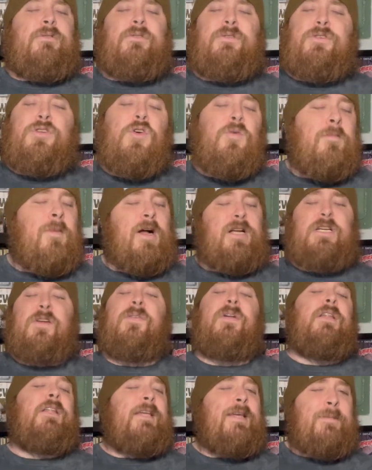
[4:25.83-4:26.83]
too much
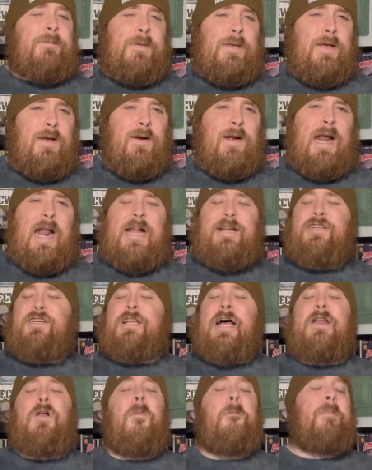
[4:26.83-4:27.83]
of a leap here, and I
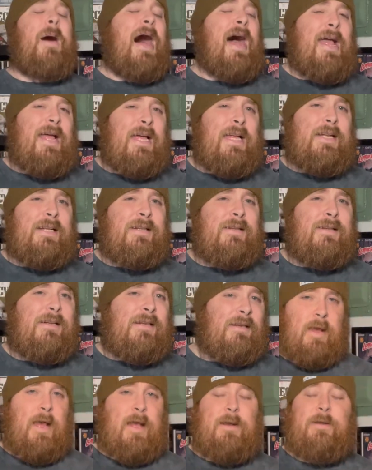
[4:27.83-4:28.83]
just, I don't buy it.
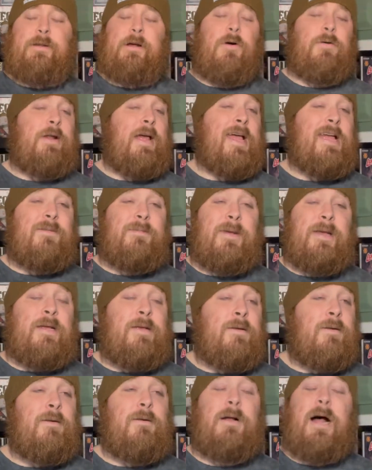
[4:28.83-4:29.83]
And don't hate
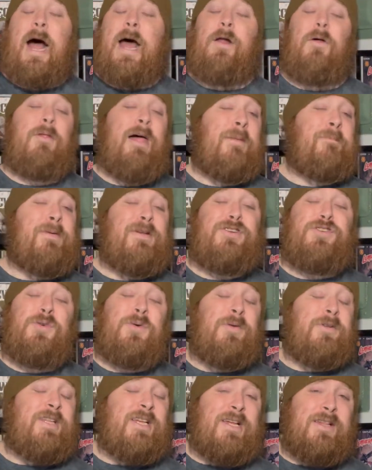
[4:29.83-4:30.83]
me, I don't like
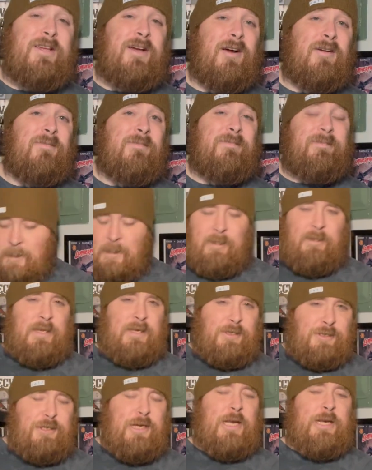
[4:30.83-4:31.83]
Bejeweled either.
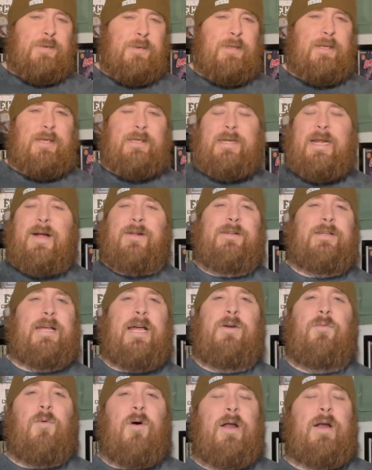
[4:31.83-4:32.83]
This genuinely sounds
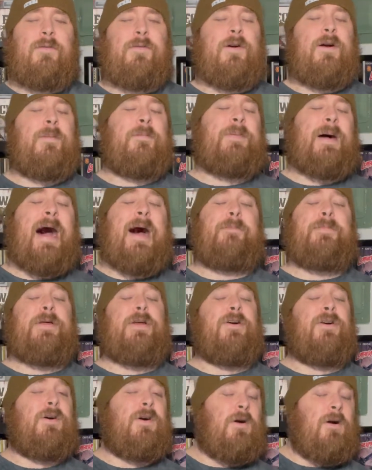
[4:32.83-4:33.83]
like one of her
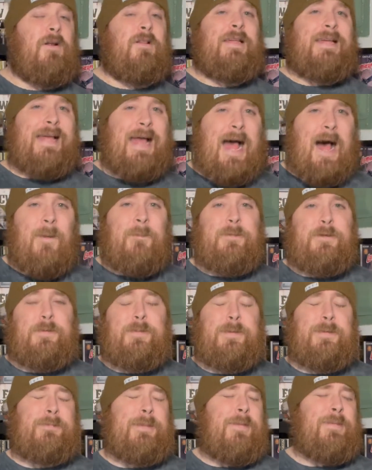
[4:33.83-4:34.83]
poppier early albums,
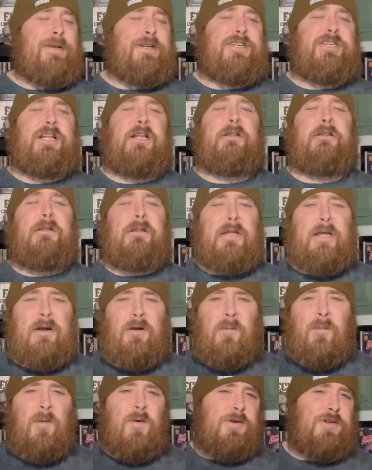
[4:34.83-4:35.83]
with maybe just a
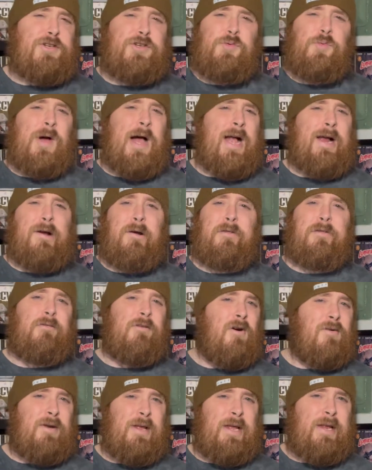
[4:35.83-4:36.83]
little more swagger
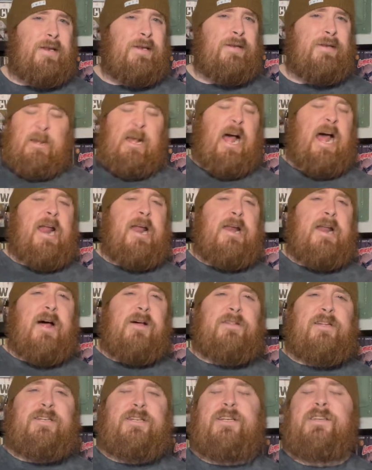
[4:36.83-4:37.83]
thrown in. I don't
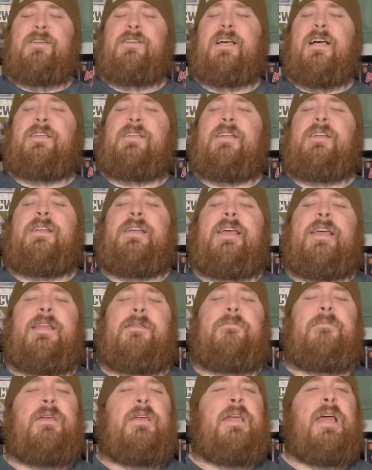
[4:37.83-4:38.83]
know, this just doesn't
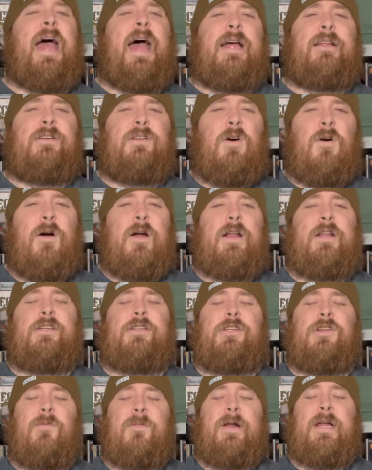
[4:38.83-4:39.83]
hit me as hard as
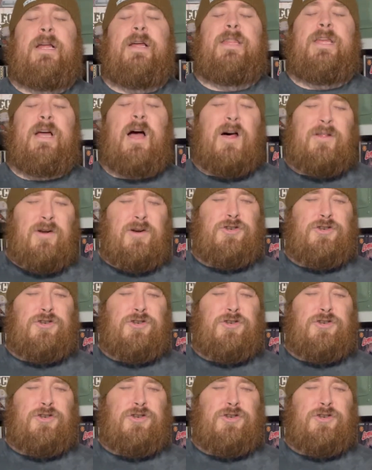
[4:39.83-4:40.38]
so many of the other